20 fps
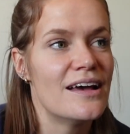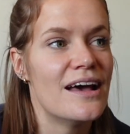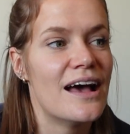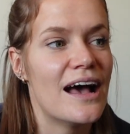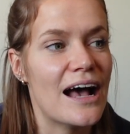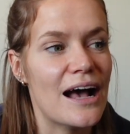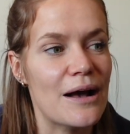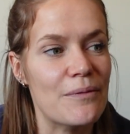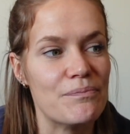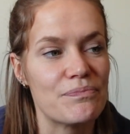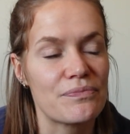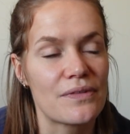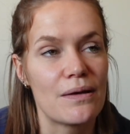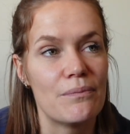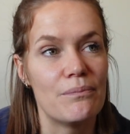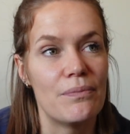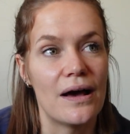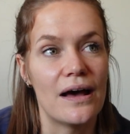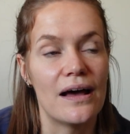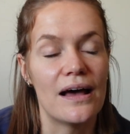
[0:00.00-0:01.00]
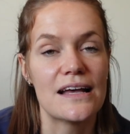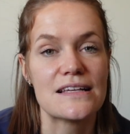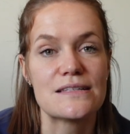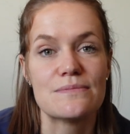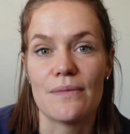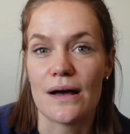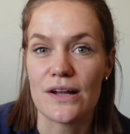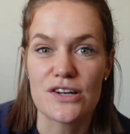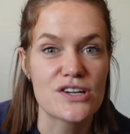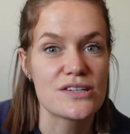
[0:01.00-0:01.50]
But as
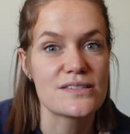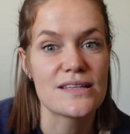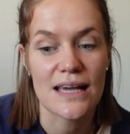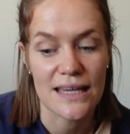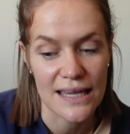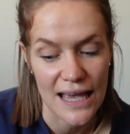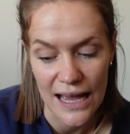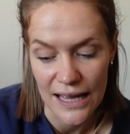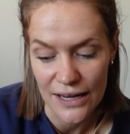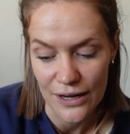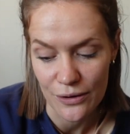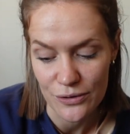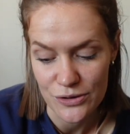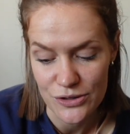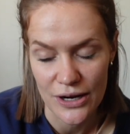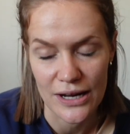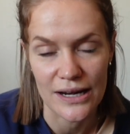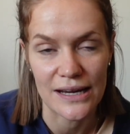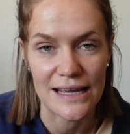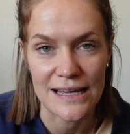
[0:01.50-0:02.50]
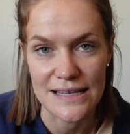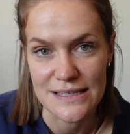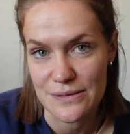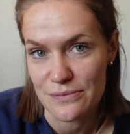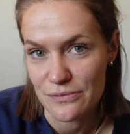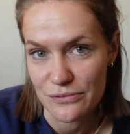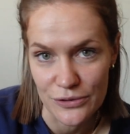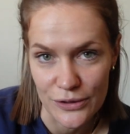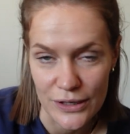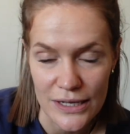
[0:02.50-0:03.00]
much as I can, I'll try to get some
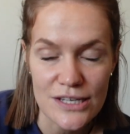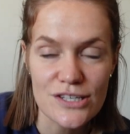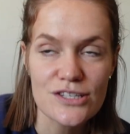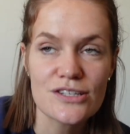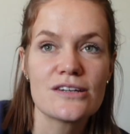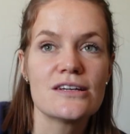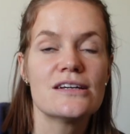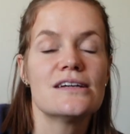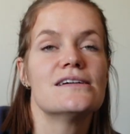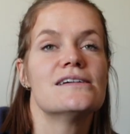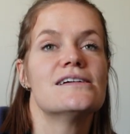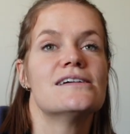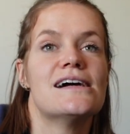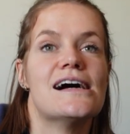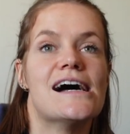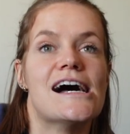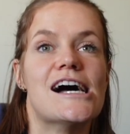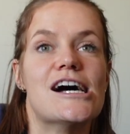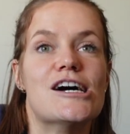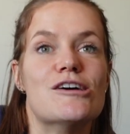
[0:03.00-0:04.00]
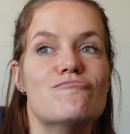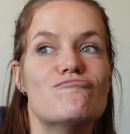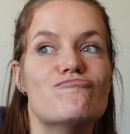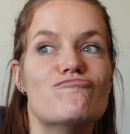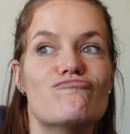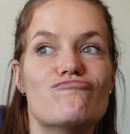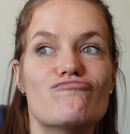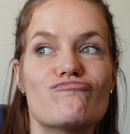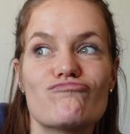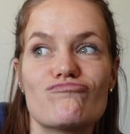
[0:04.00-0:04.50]
footage.
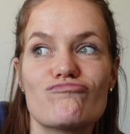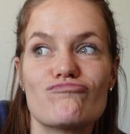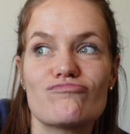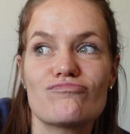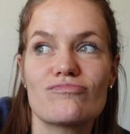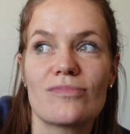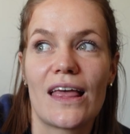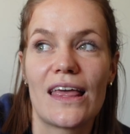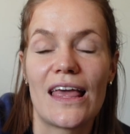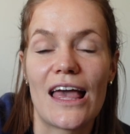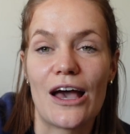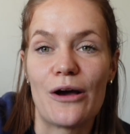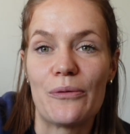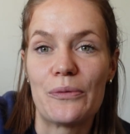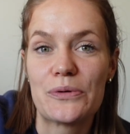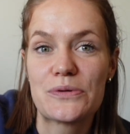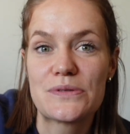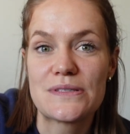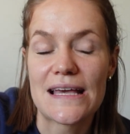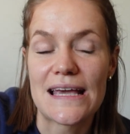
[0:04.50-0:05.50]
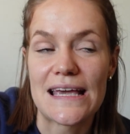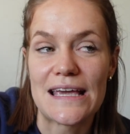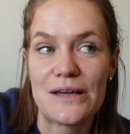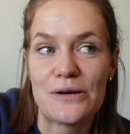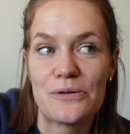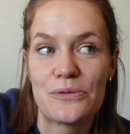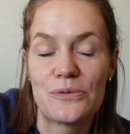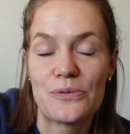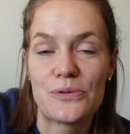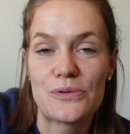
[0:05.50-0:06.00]
Yeah, we'll see
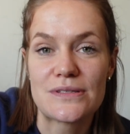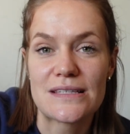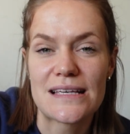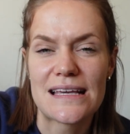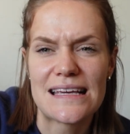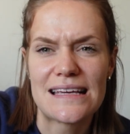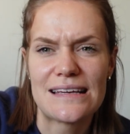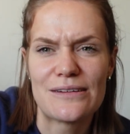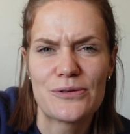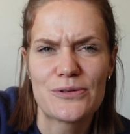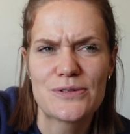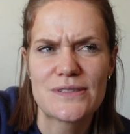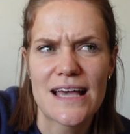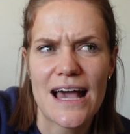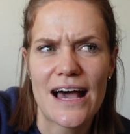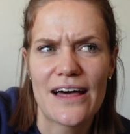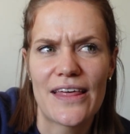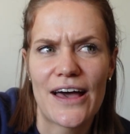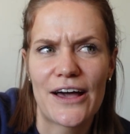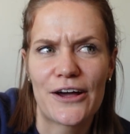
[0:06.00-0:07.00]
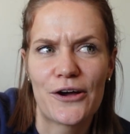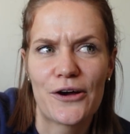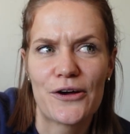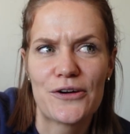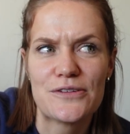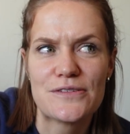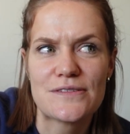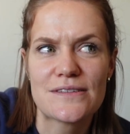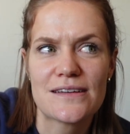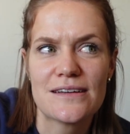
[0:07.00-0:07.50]
how that
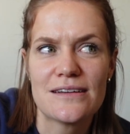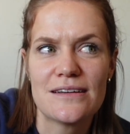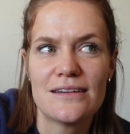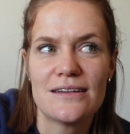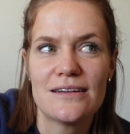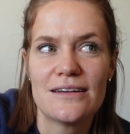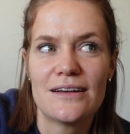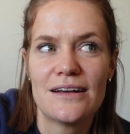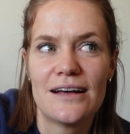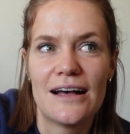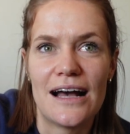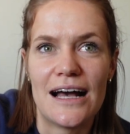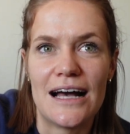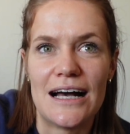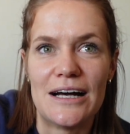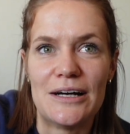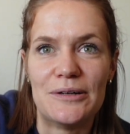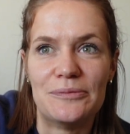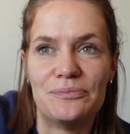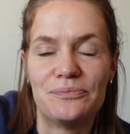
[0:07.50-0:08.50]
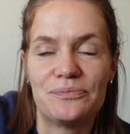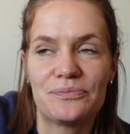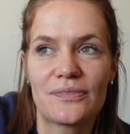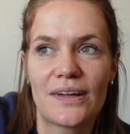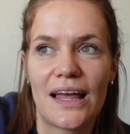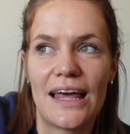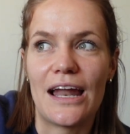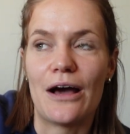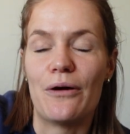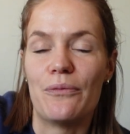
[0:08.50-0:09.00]
goes.
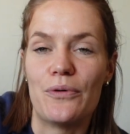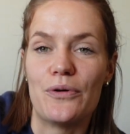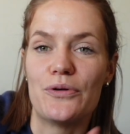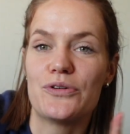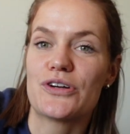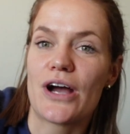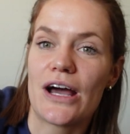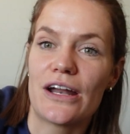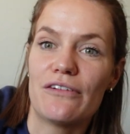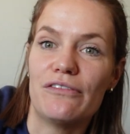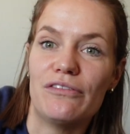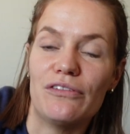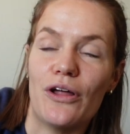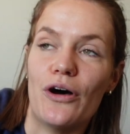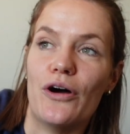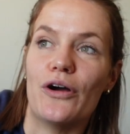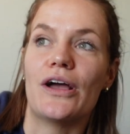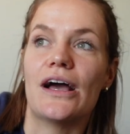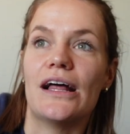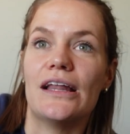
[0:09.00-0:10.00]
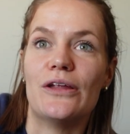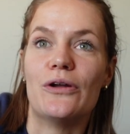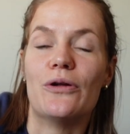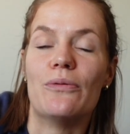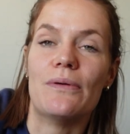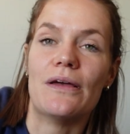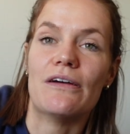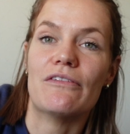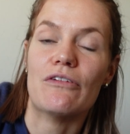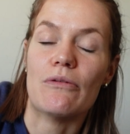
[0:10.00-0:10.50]
And I will try to vlog a little
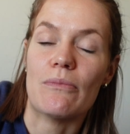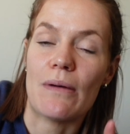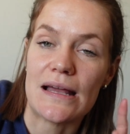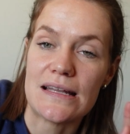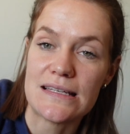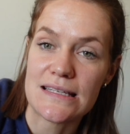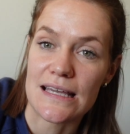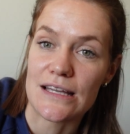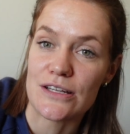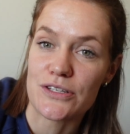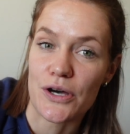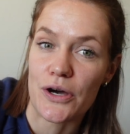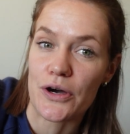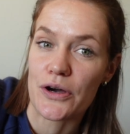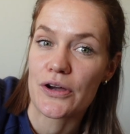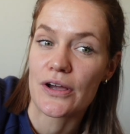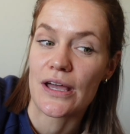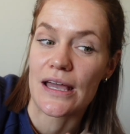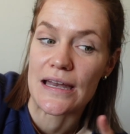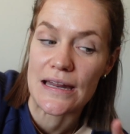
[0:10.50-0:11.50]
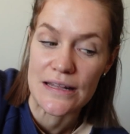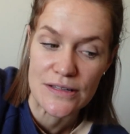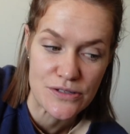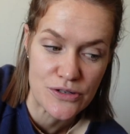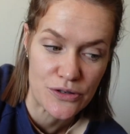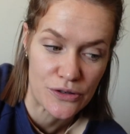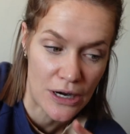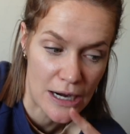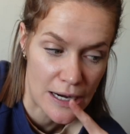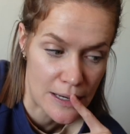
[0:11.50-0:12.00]
bit for my TikTok and
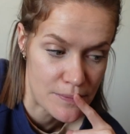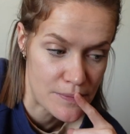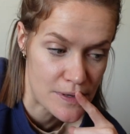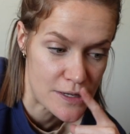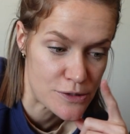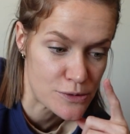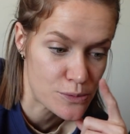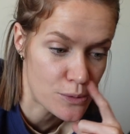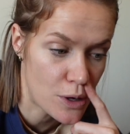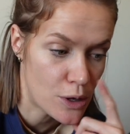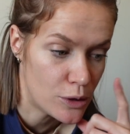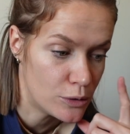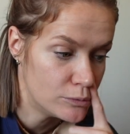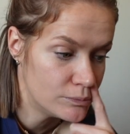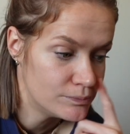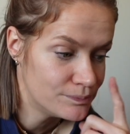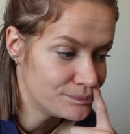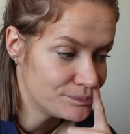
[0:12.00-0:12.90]
Instagram as well.